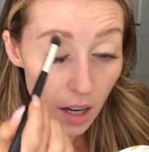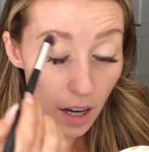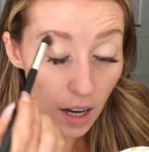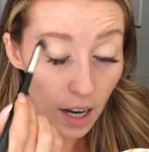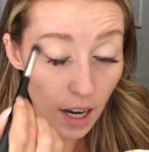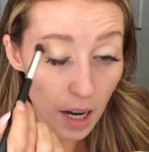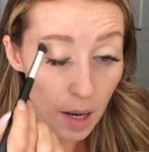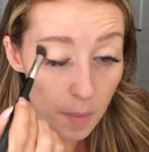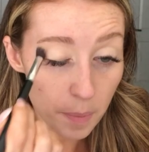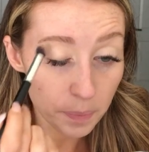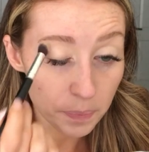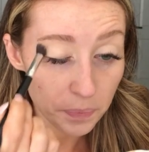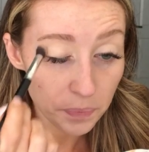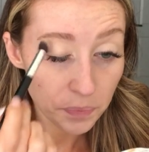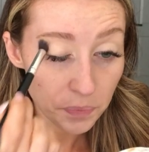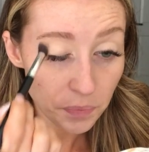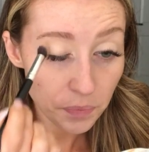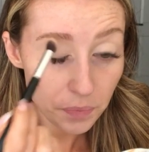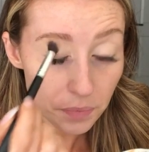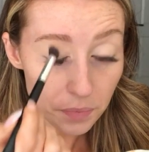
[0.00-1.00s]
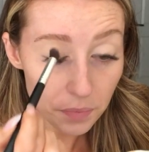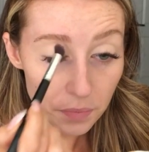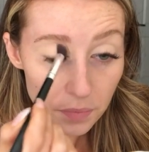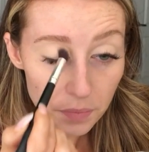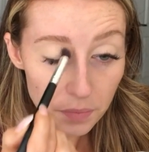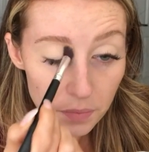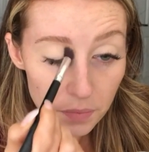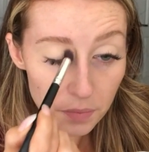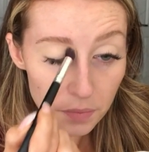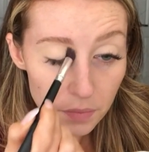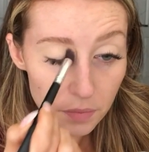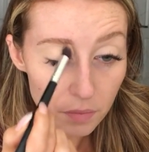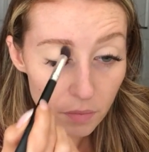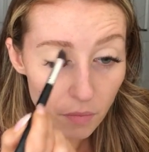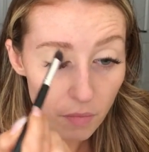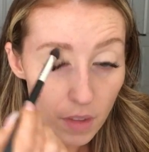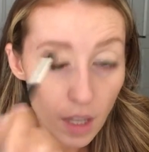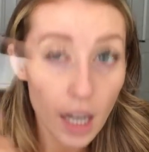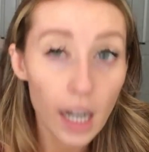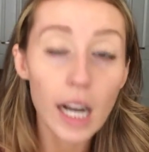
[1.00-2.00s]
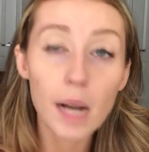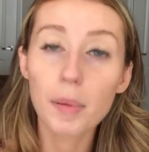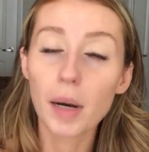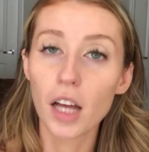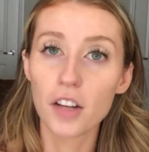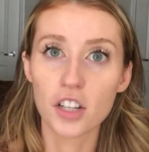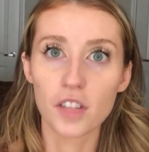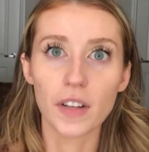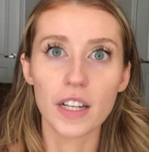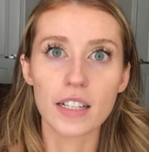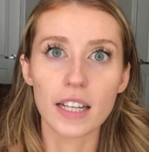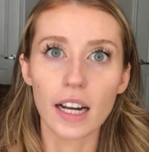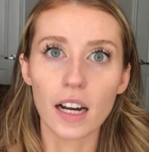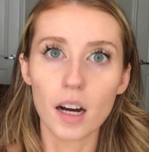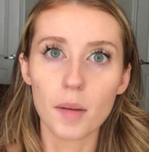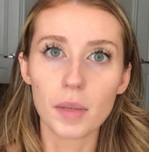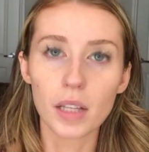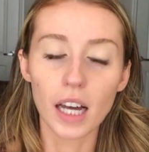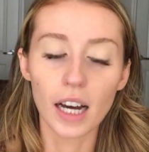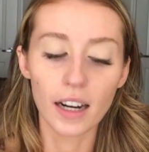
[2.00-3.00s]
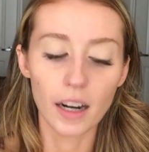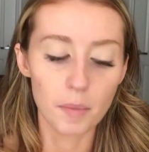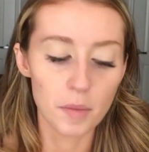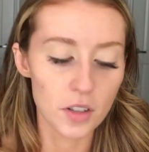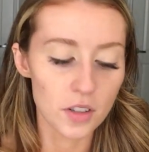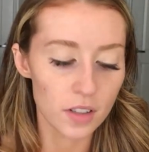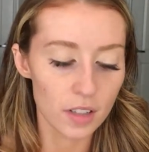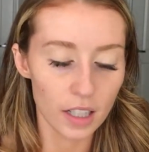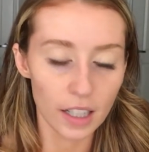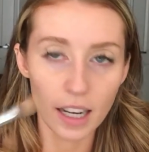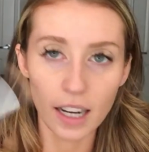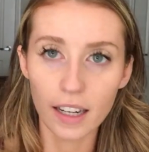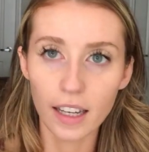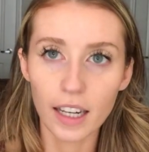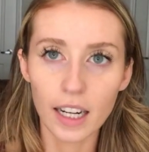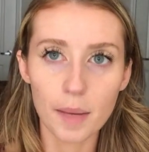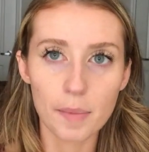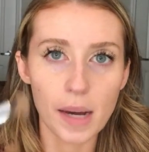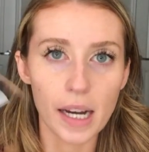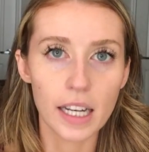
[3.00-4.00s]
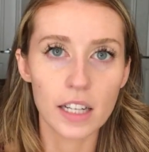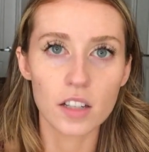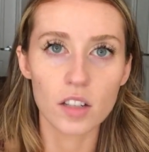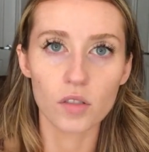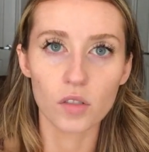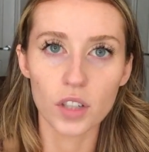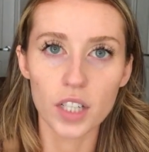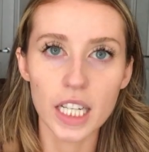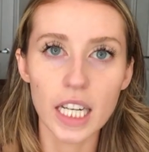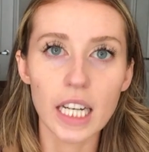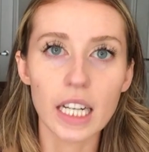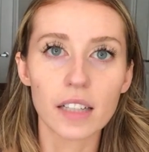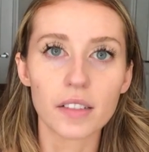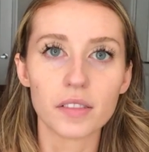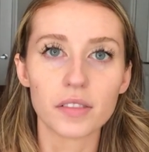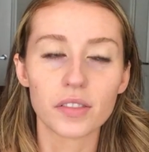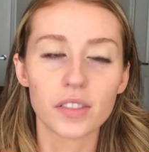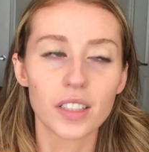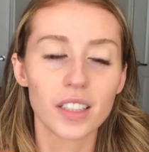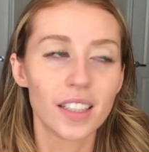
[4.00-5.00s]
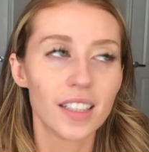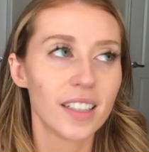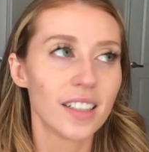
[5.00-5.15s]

Um, and I apologize if I say um a lot. I'm just, again, getting back into the routine of